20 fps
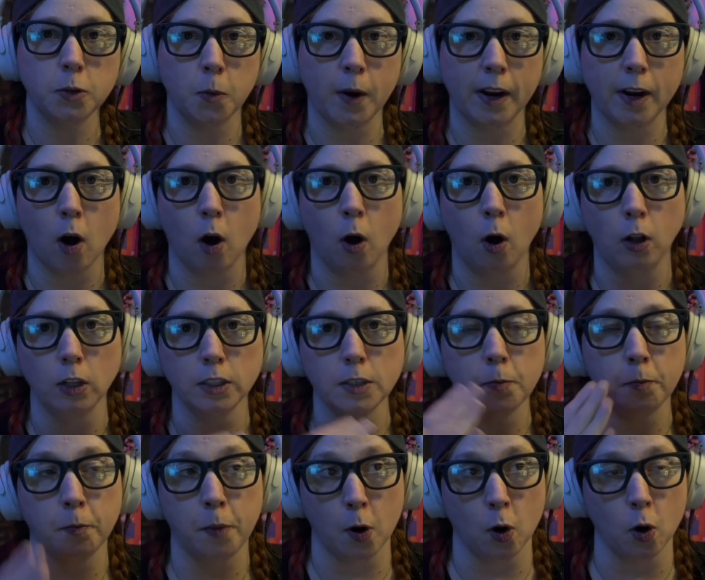recalled
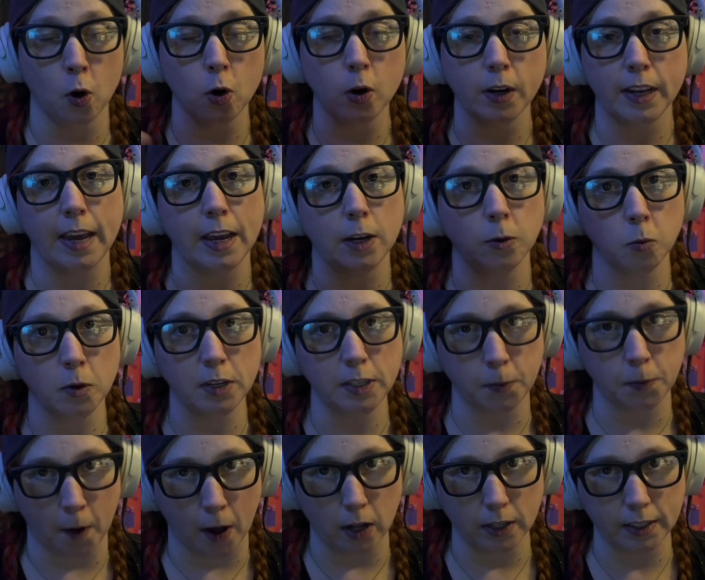per kin
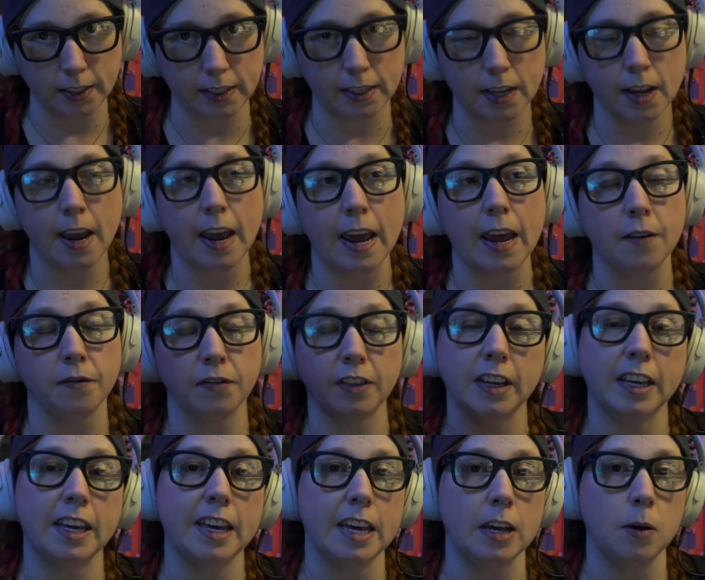response if the
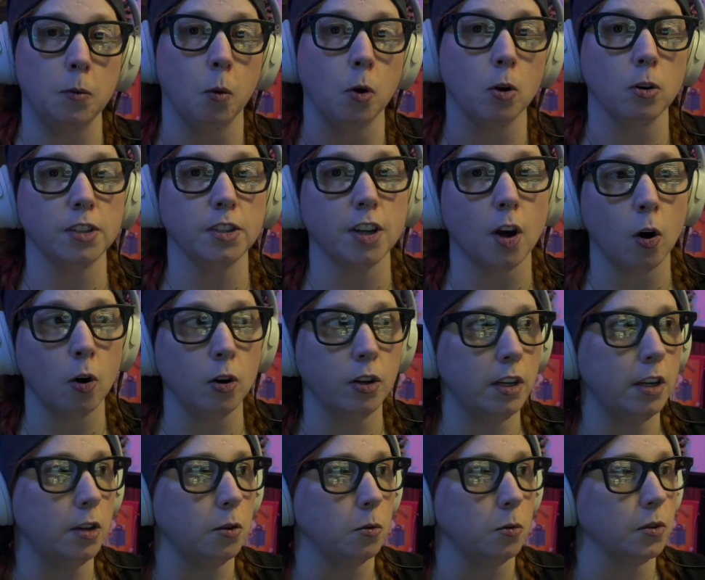keywords are
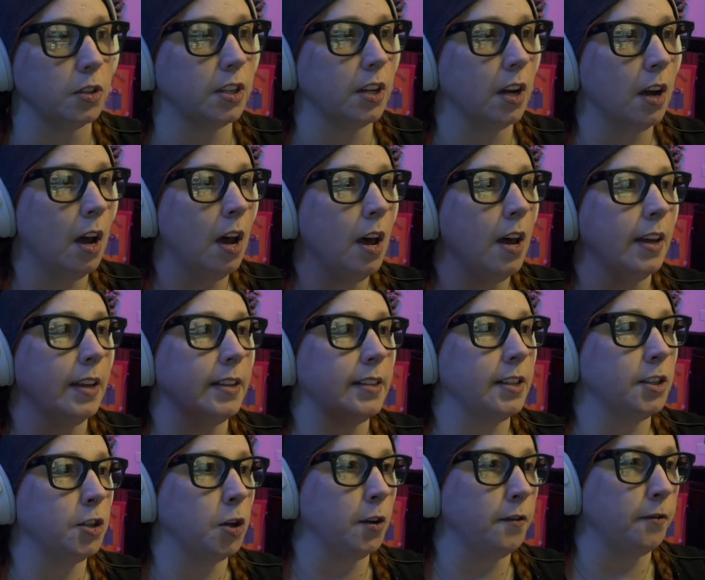used. This
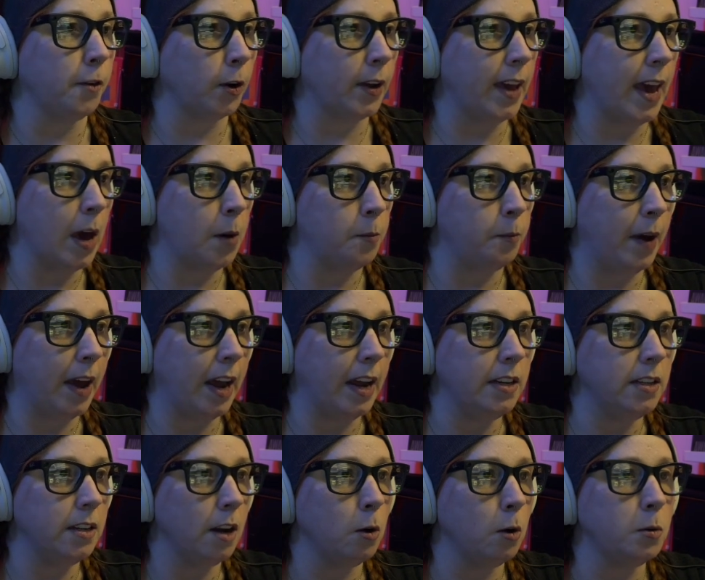is good for
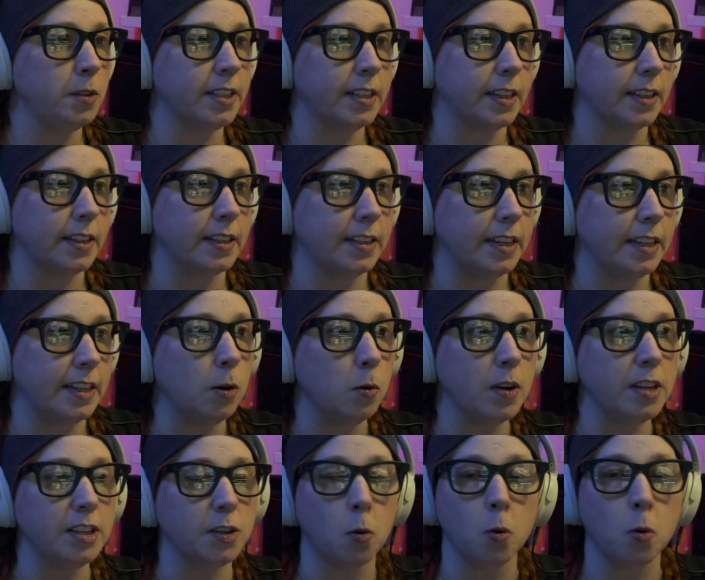campaign notes,
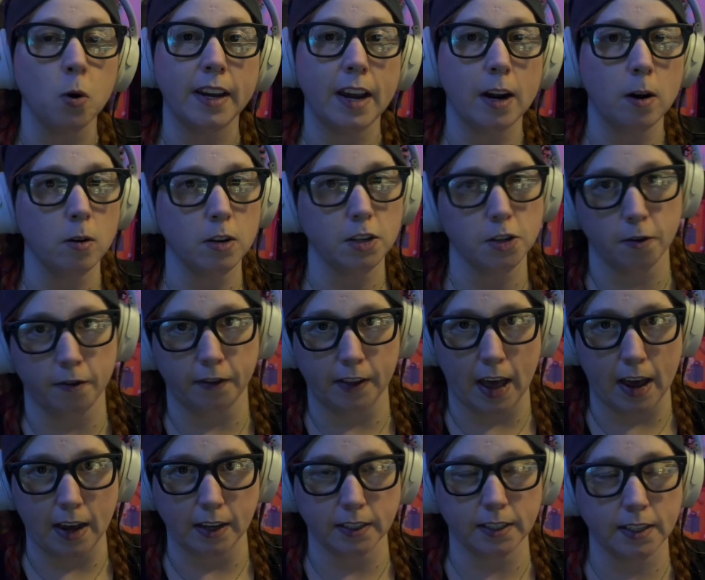secrets, or character
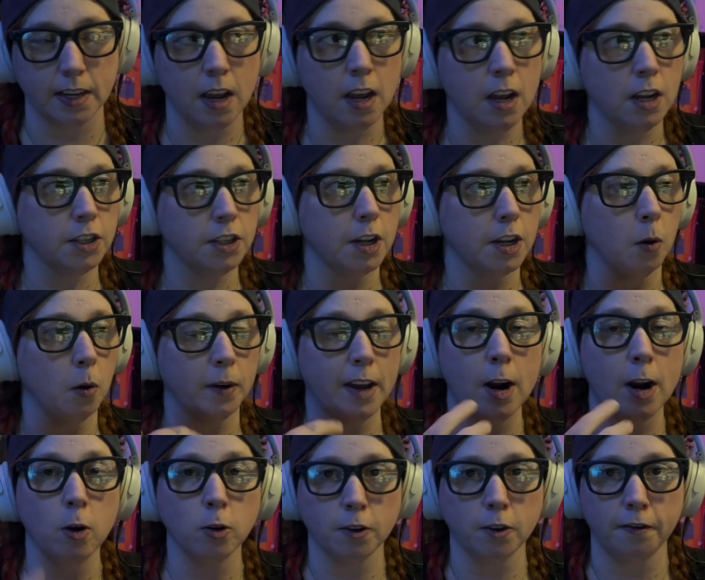flags. So
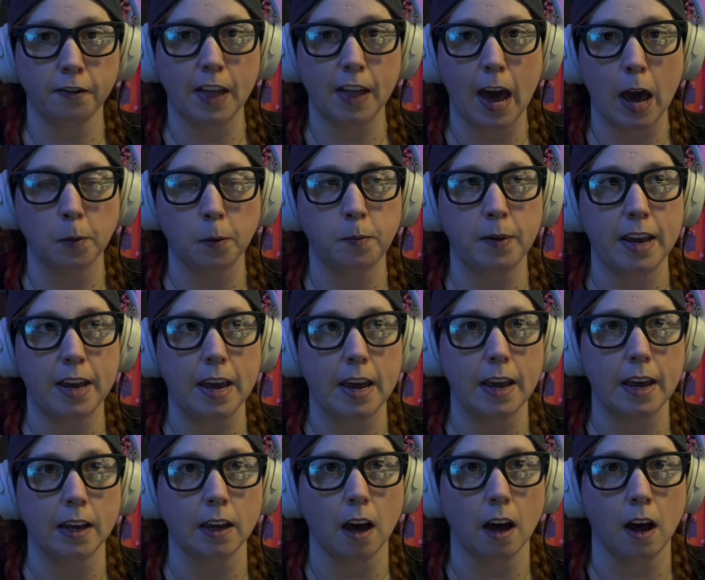character flag
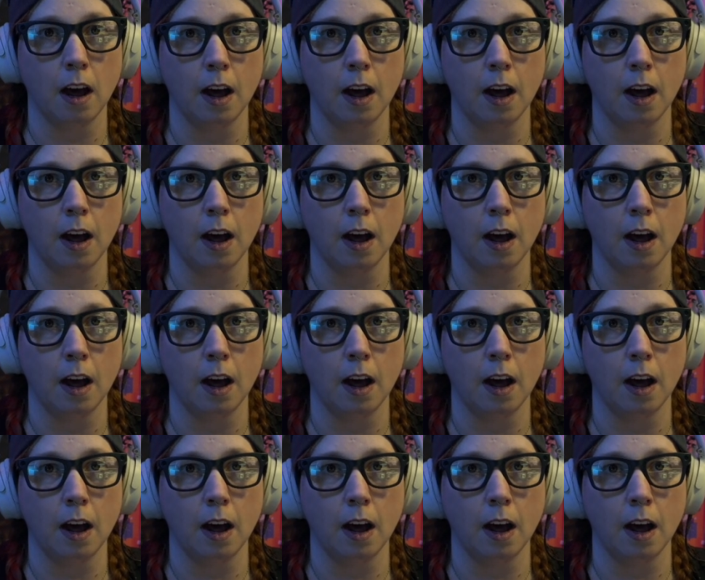being,